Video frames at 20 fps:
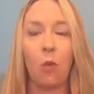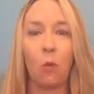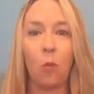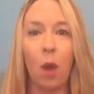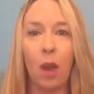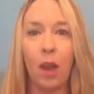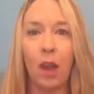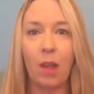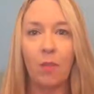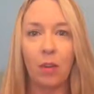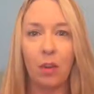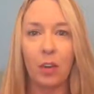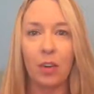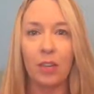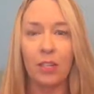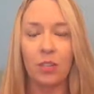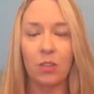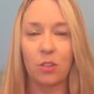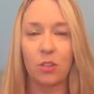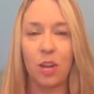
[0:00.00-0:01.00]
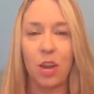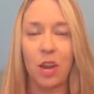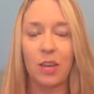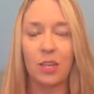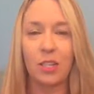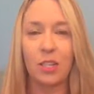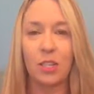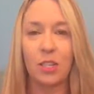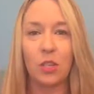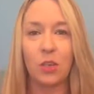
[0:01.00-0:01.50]
whatever it is you're
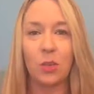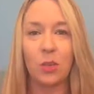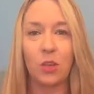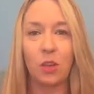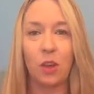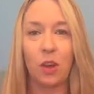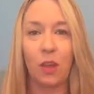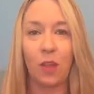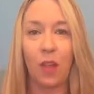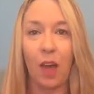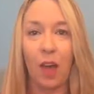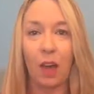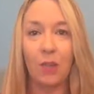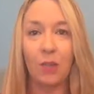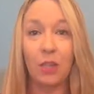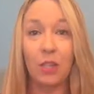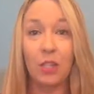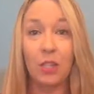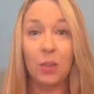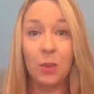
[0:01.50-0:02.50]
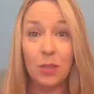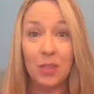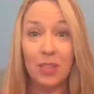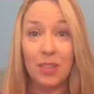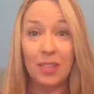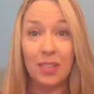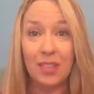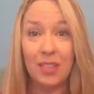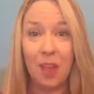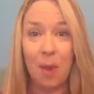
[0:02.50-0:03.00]
trying to do. There are a lot of
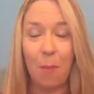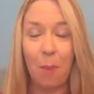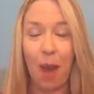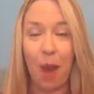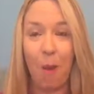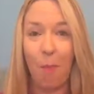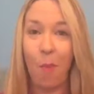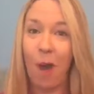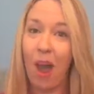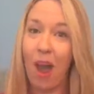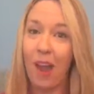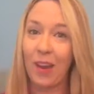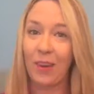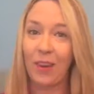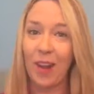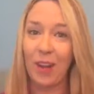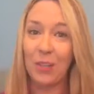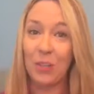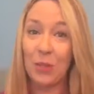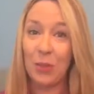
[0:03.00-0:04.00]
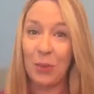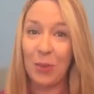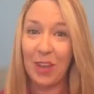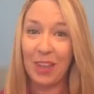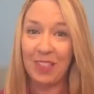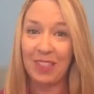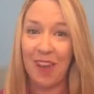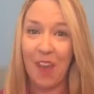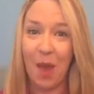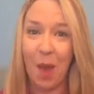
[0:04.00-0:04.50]
excuses about why you're not
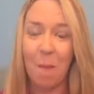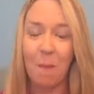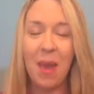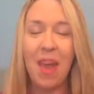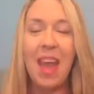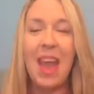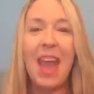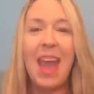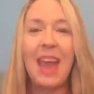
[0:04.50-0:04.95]
doing them,